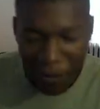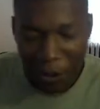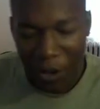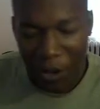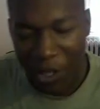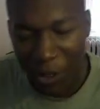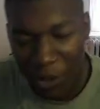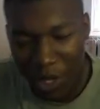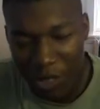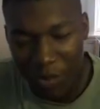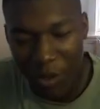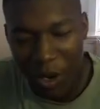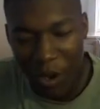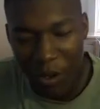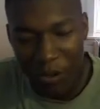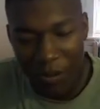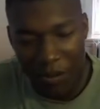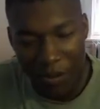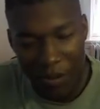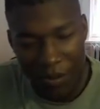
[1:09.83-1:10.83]
gotta follow your Twitch, bro.
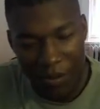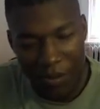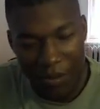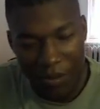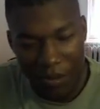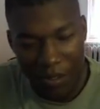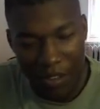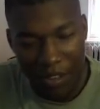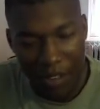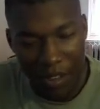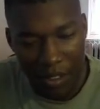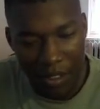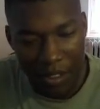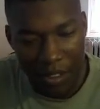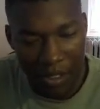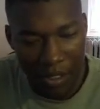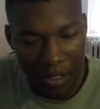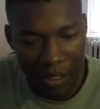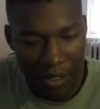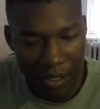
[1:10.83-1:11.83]
you guys do enjoy. If you
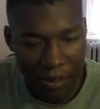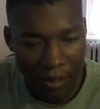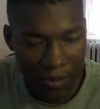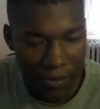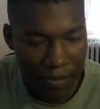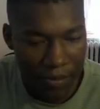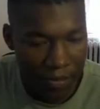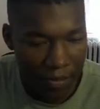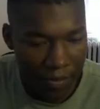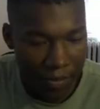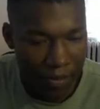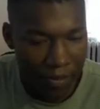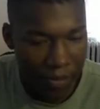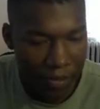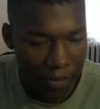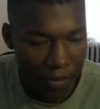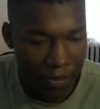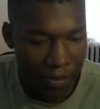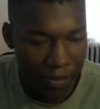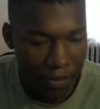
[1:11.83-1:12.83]
guys do, make sure to drop a
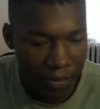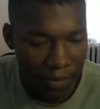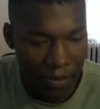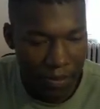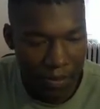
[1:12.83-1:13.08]
like and